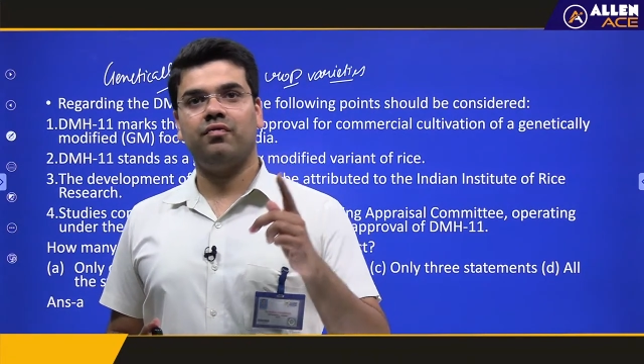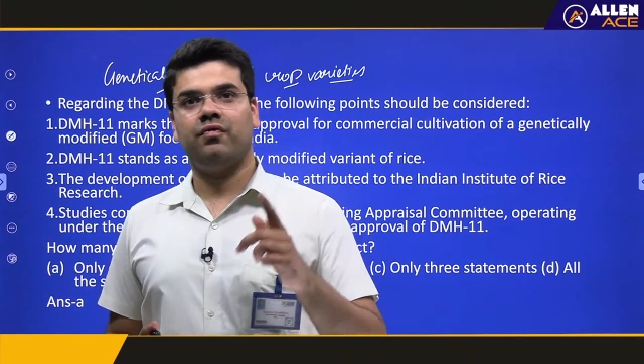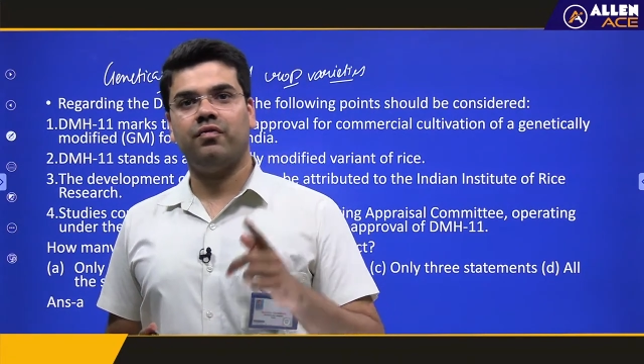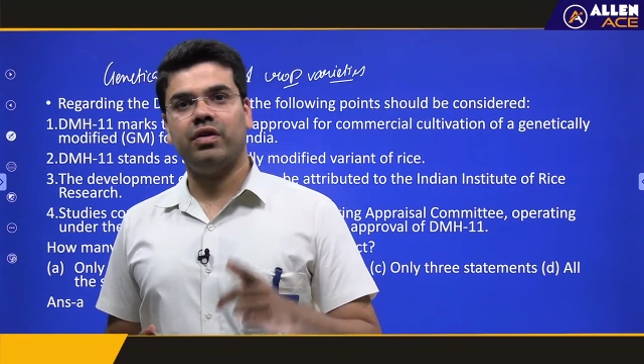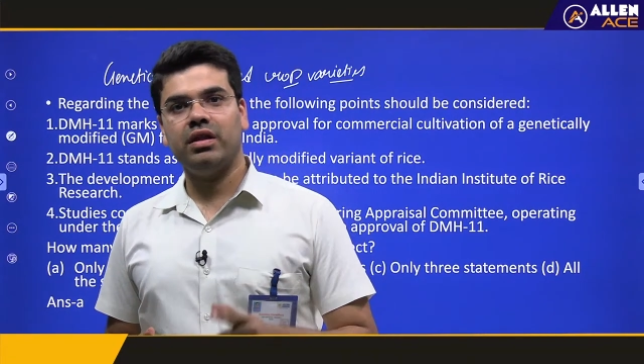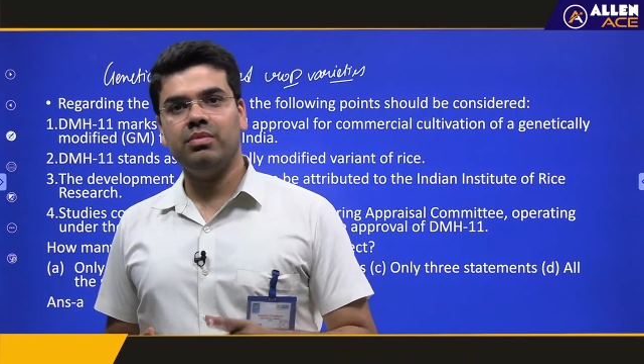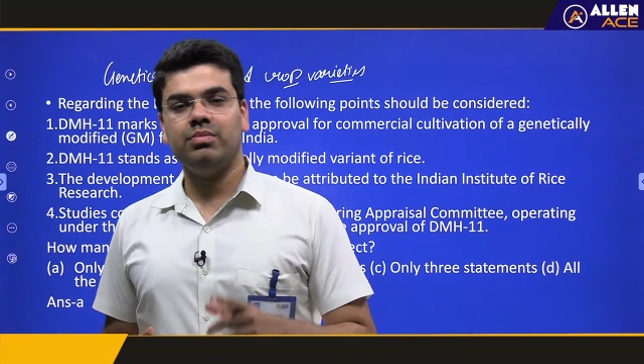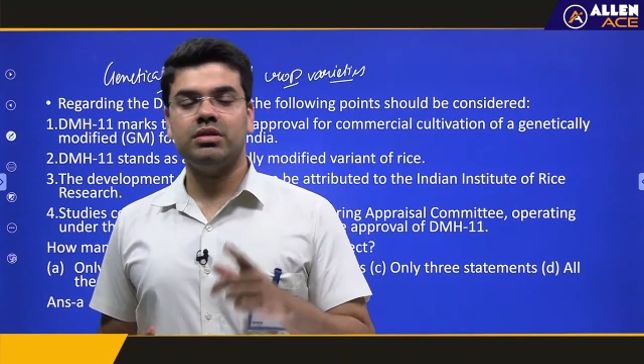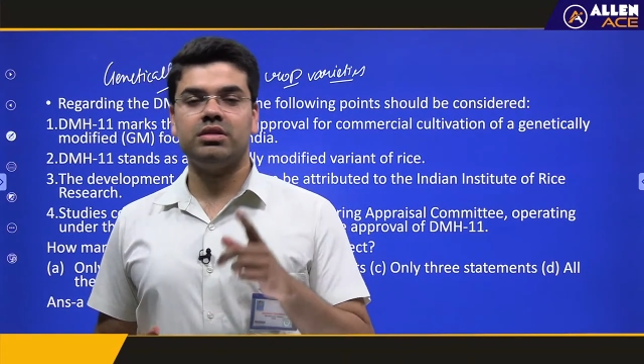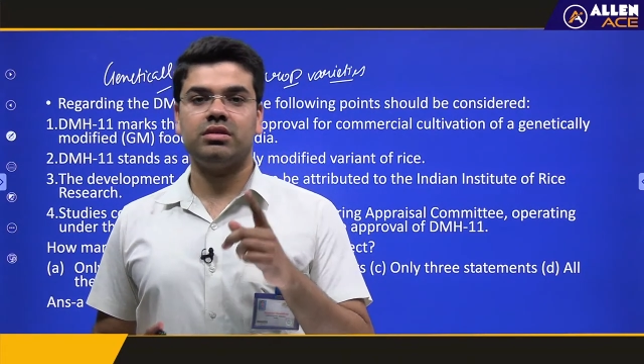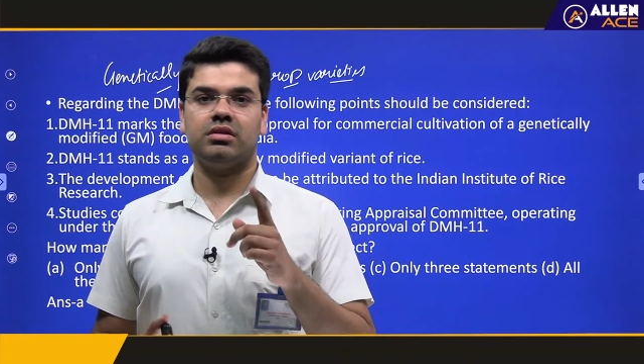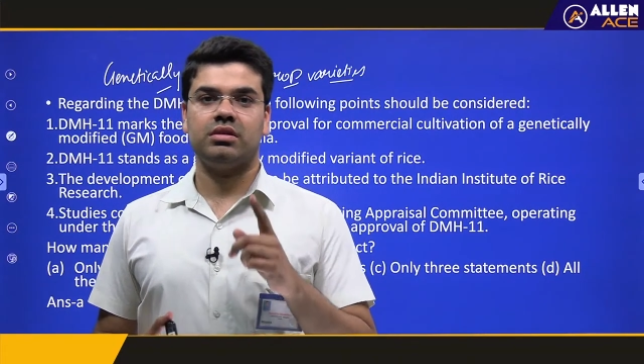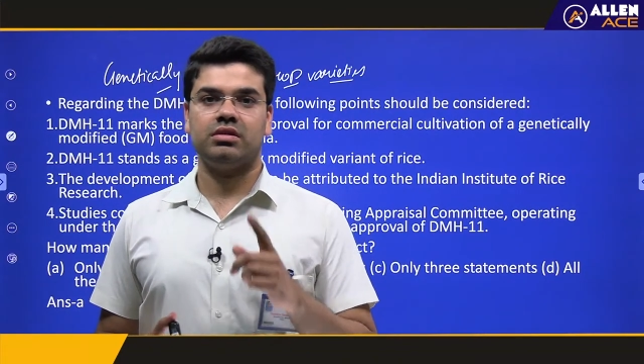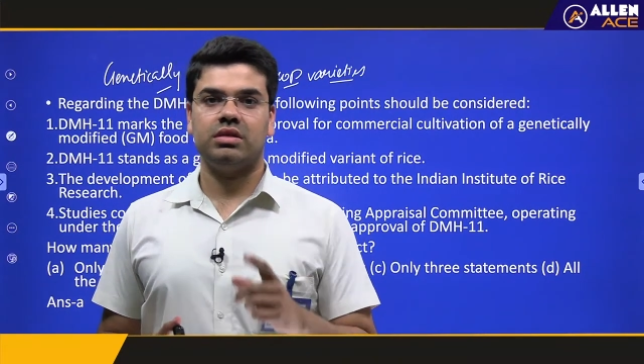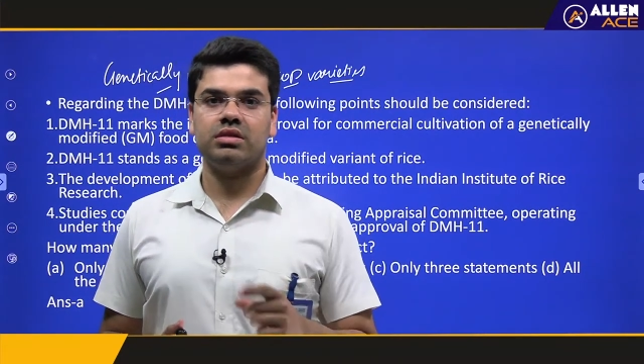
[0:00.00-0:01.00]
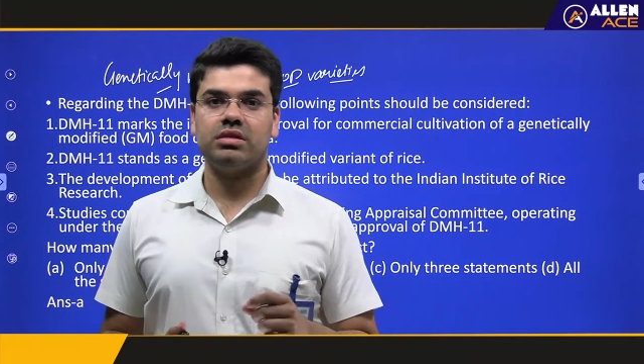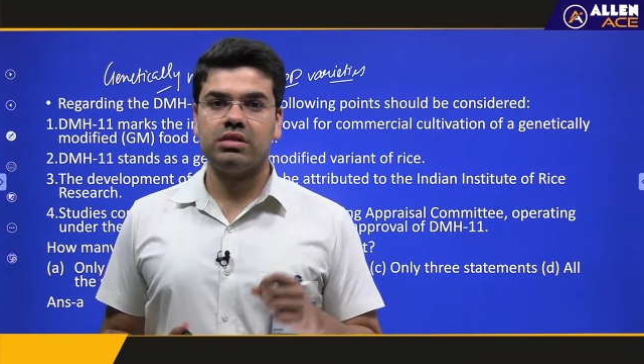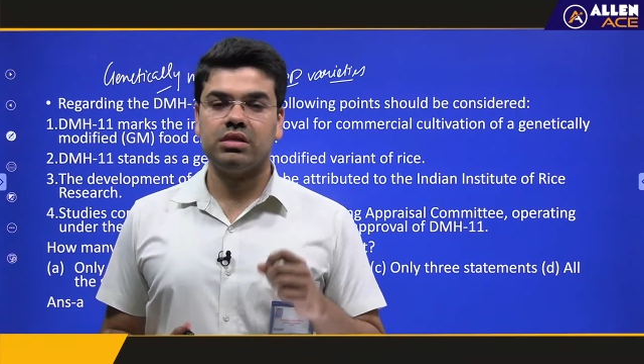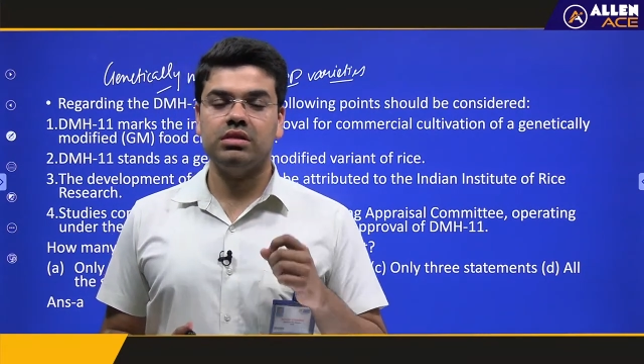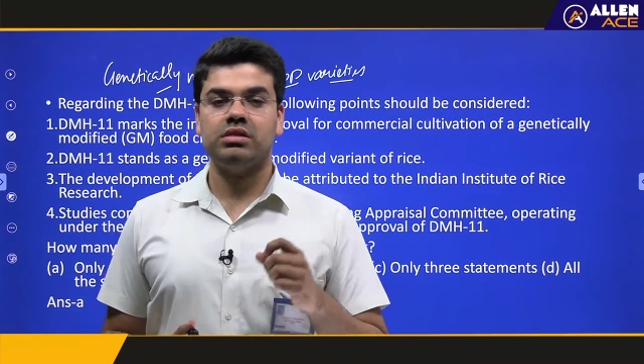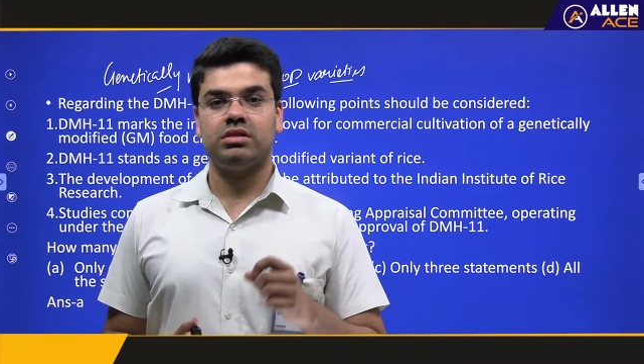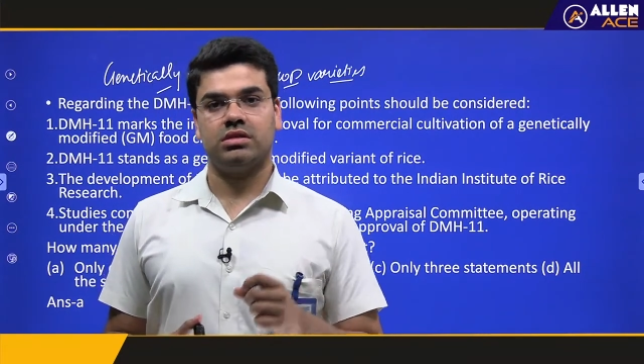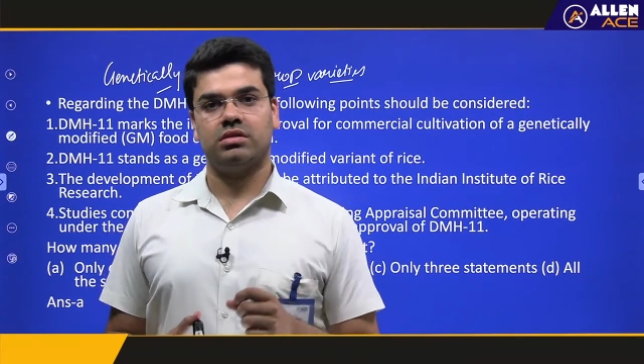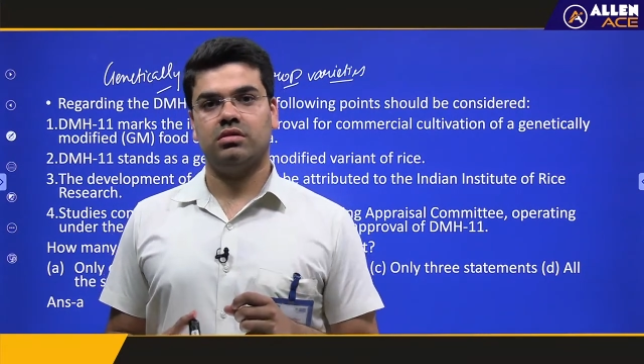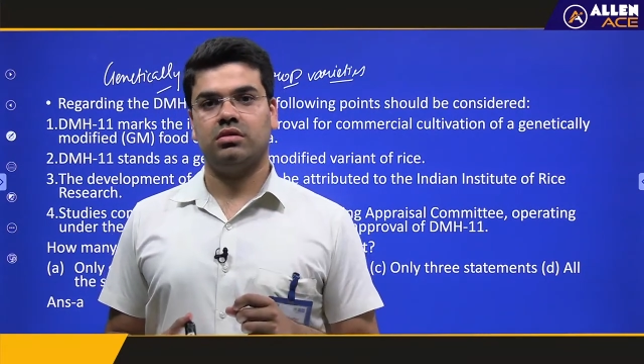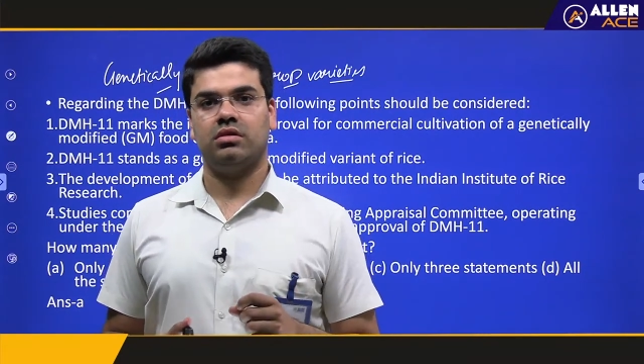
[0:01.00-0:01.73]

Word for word: very much resistant